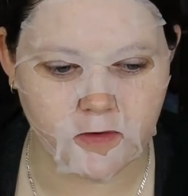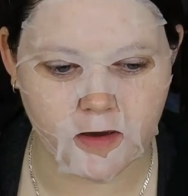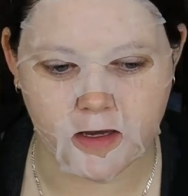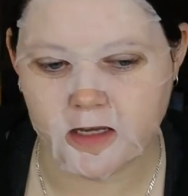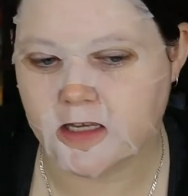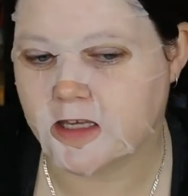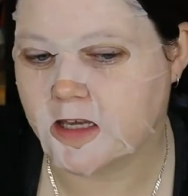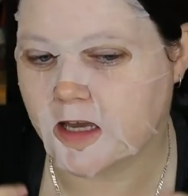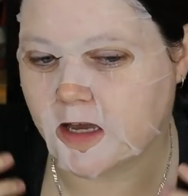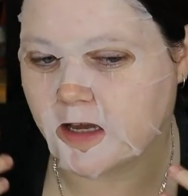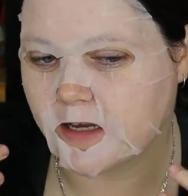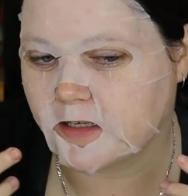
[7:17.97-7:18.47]

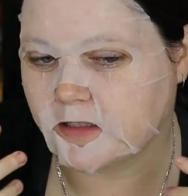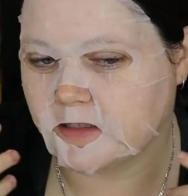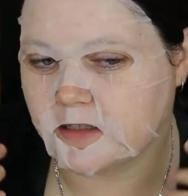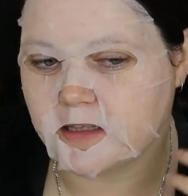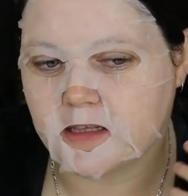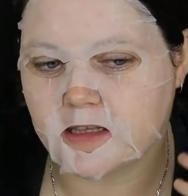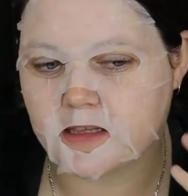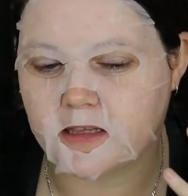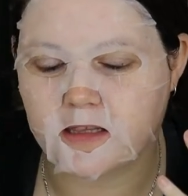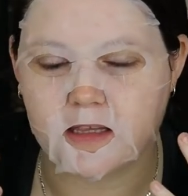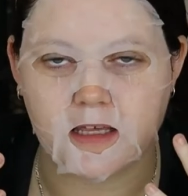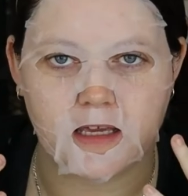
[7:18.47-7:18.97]
I can't
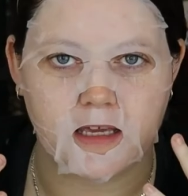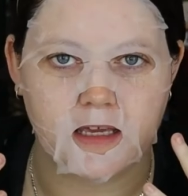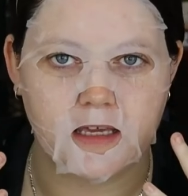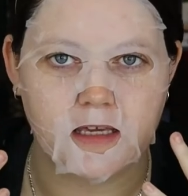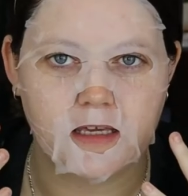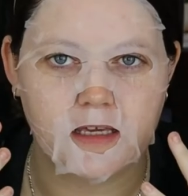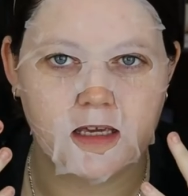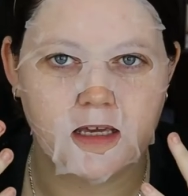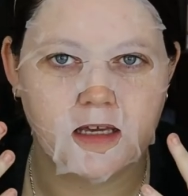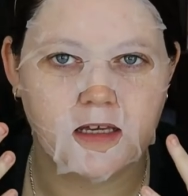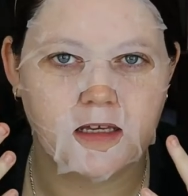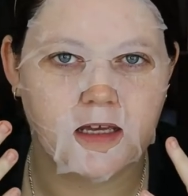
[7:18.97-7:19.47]

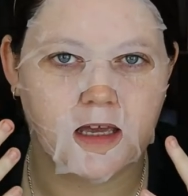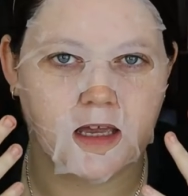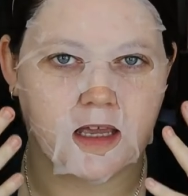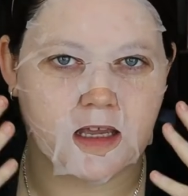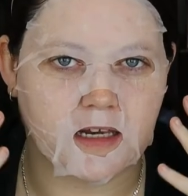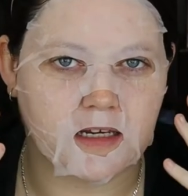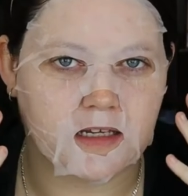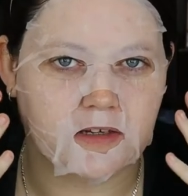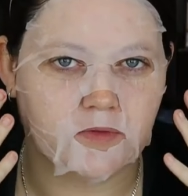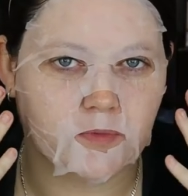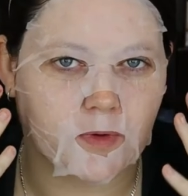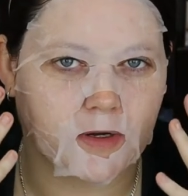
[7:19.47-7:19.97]
see
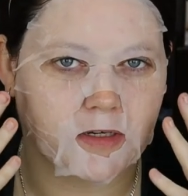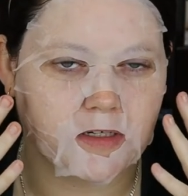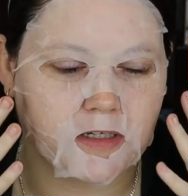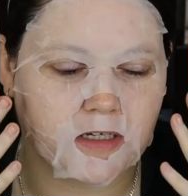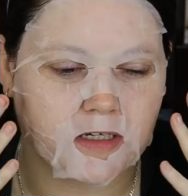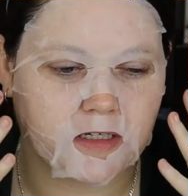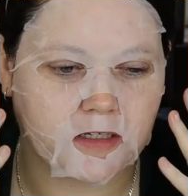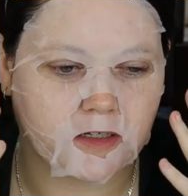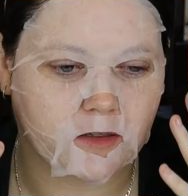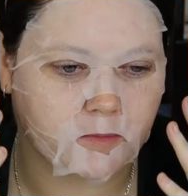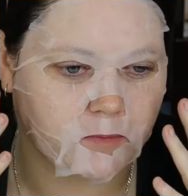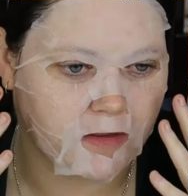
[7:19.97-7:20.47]
any
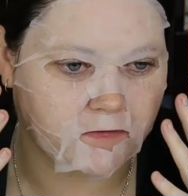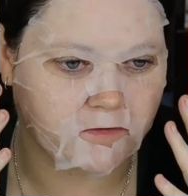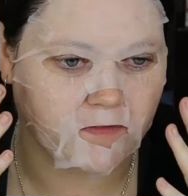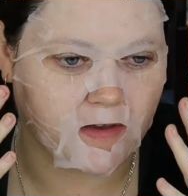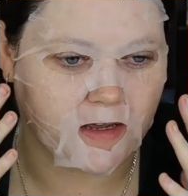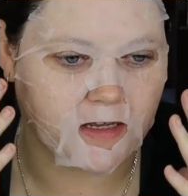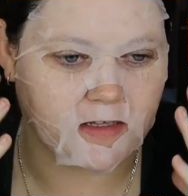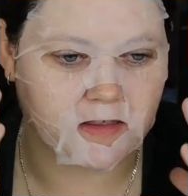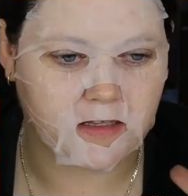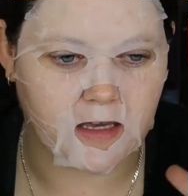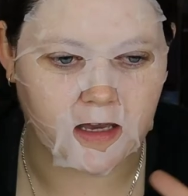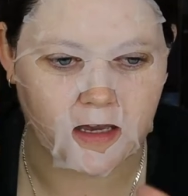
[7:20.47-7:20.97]
reddening on my
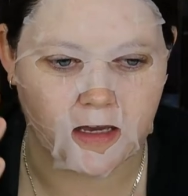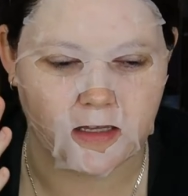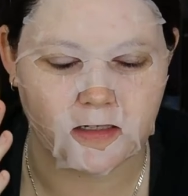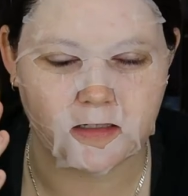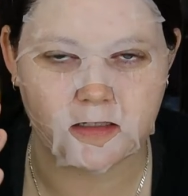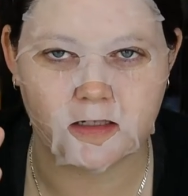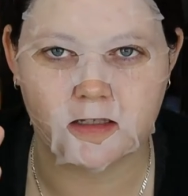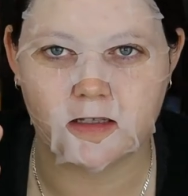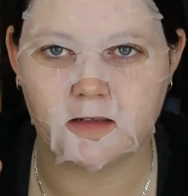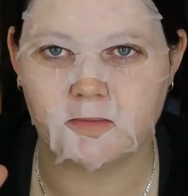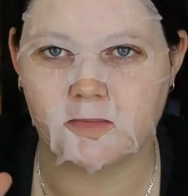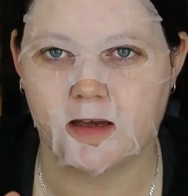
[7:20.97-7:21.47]
face
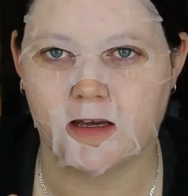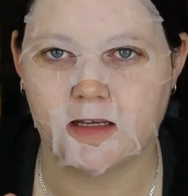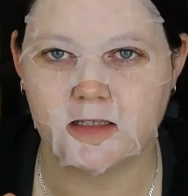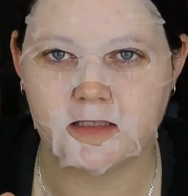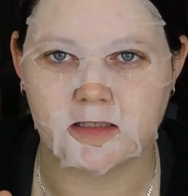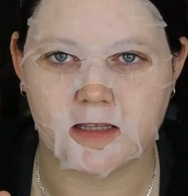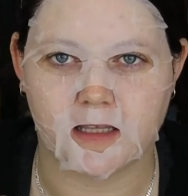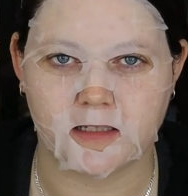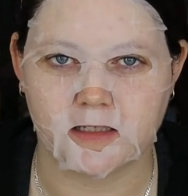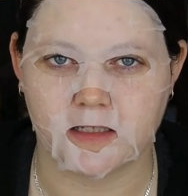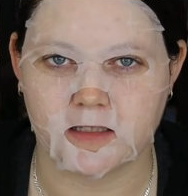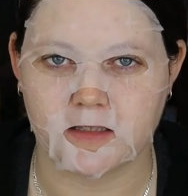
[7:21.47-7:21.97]
under the
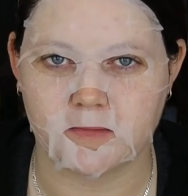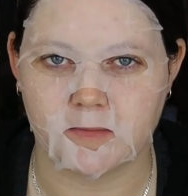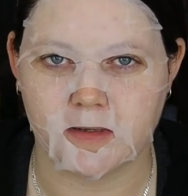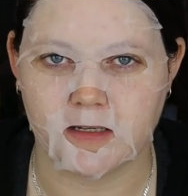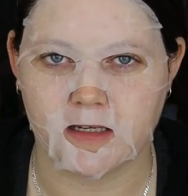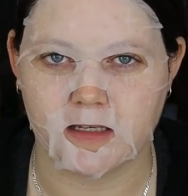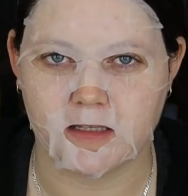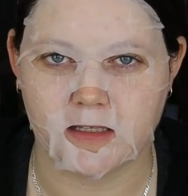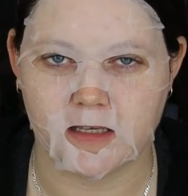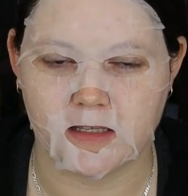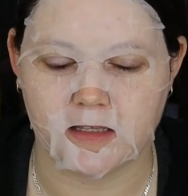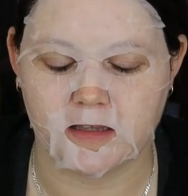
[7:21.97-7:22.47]
mask. That doesn't mean
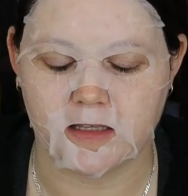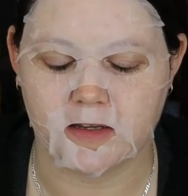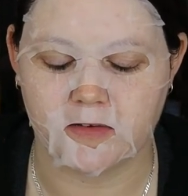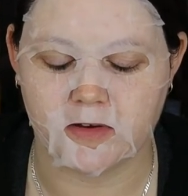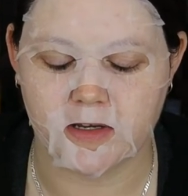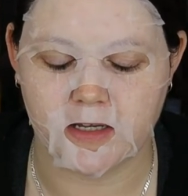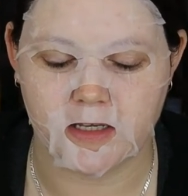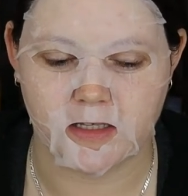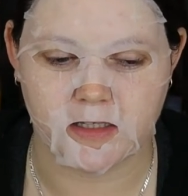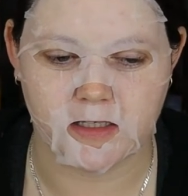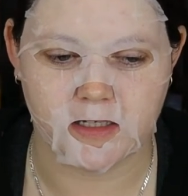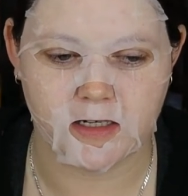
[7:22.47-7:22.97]
to say that there
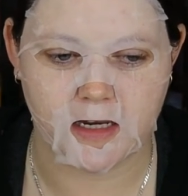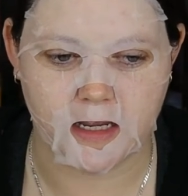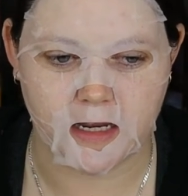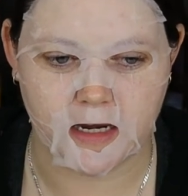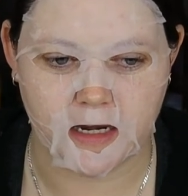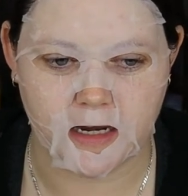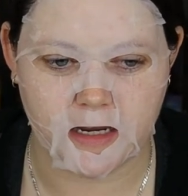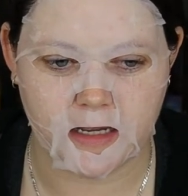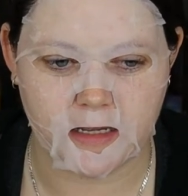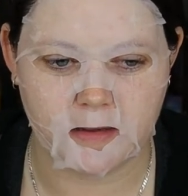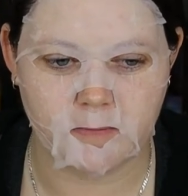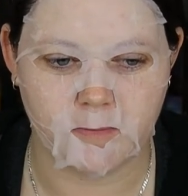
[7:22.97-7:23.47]
isn't
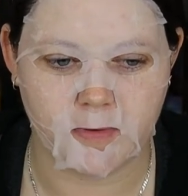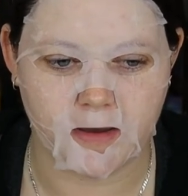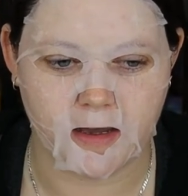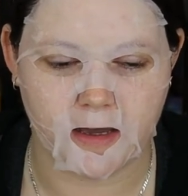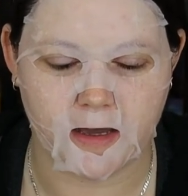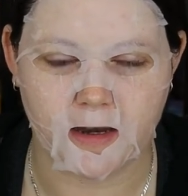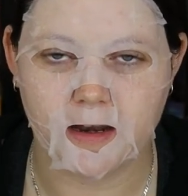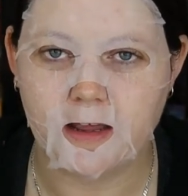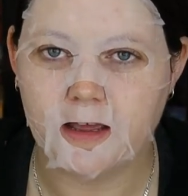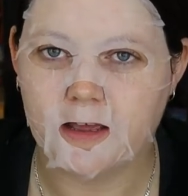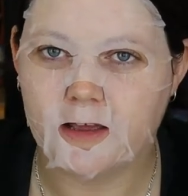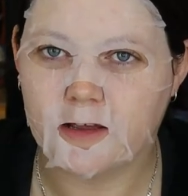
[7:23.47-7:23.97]
any,
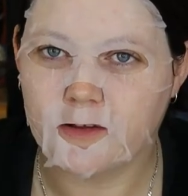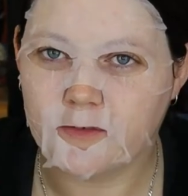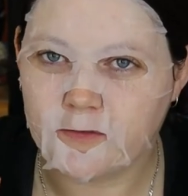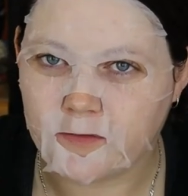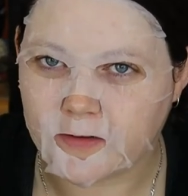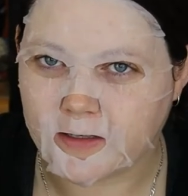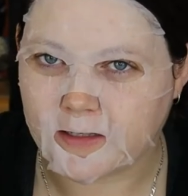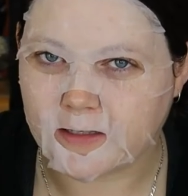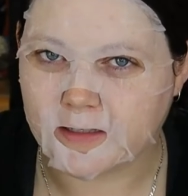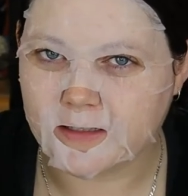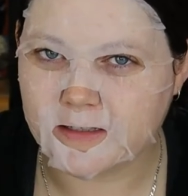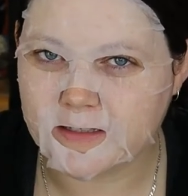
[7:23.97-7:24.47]
but
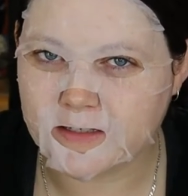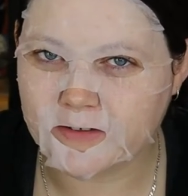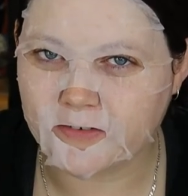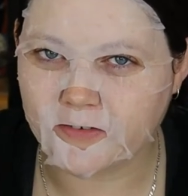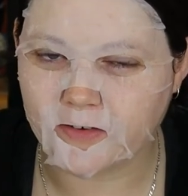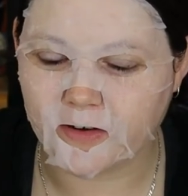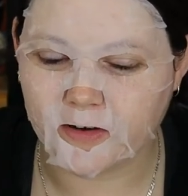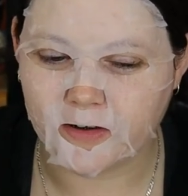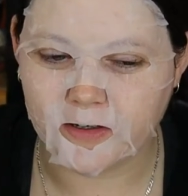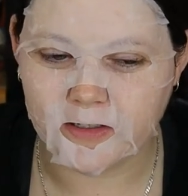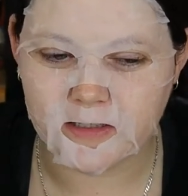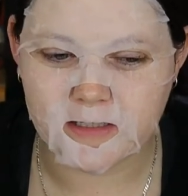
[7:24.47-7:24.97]
fingers
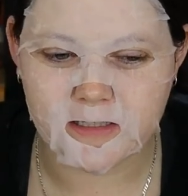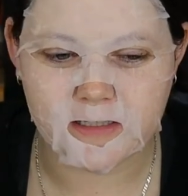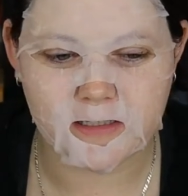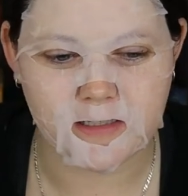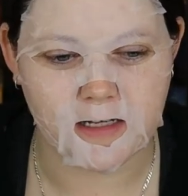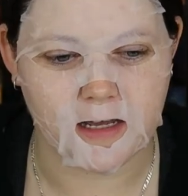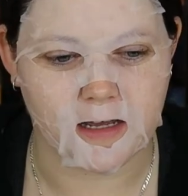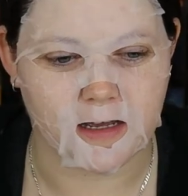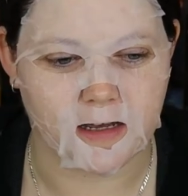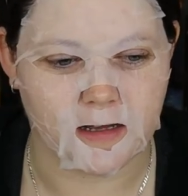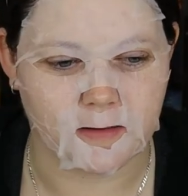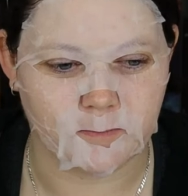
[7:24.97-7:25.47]
crossed,
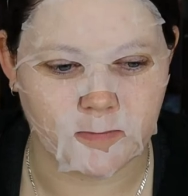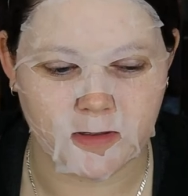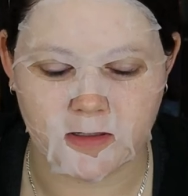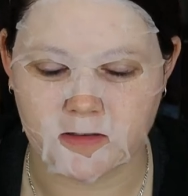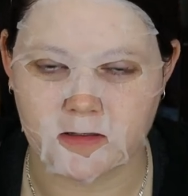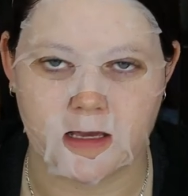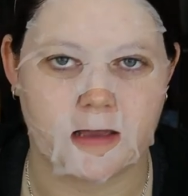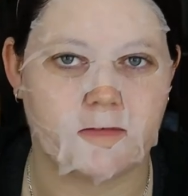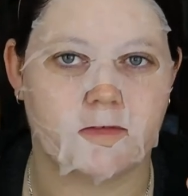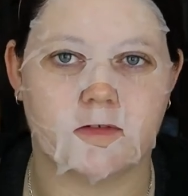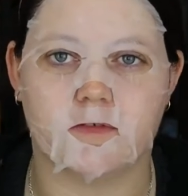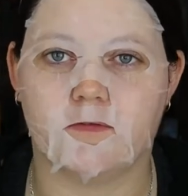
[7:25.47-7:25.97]

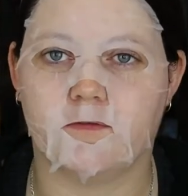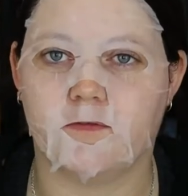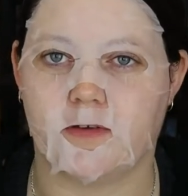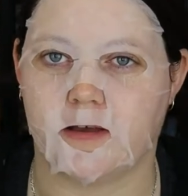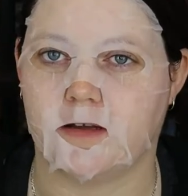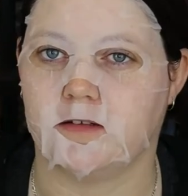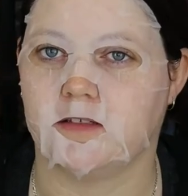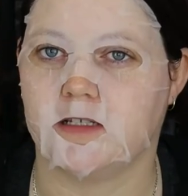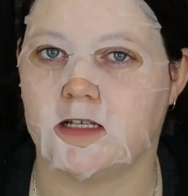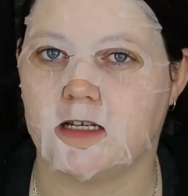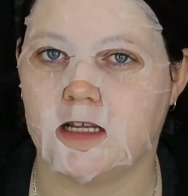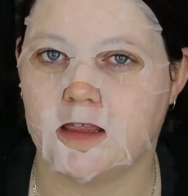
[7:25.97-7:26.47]
because I haven't
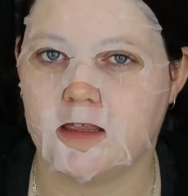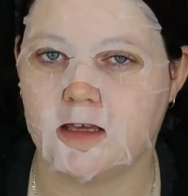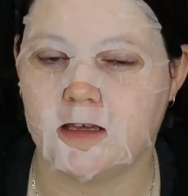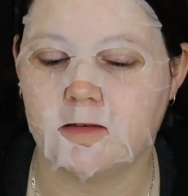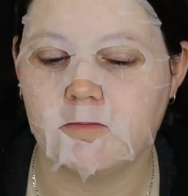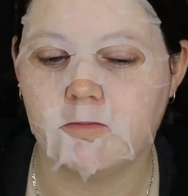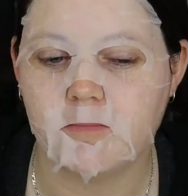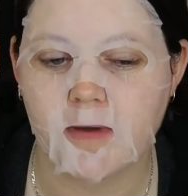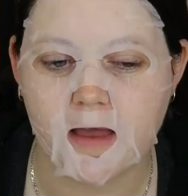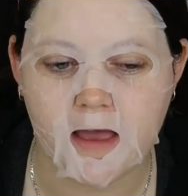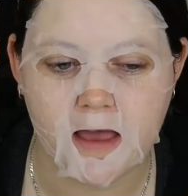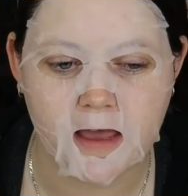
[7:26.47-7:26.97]
felt
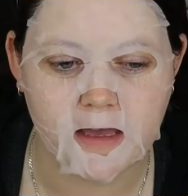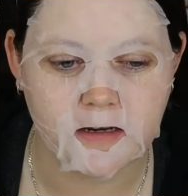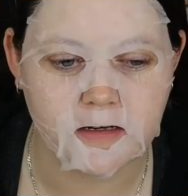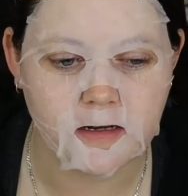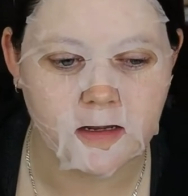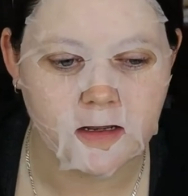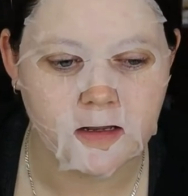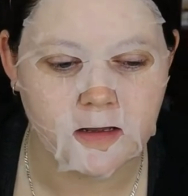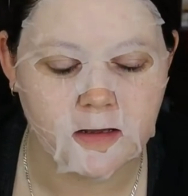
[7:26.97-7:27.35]
anything bad.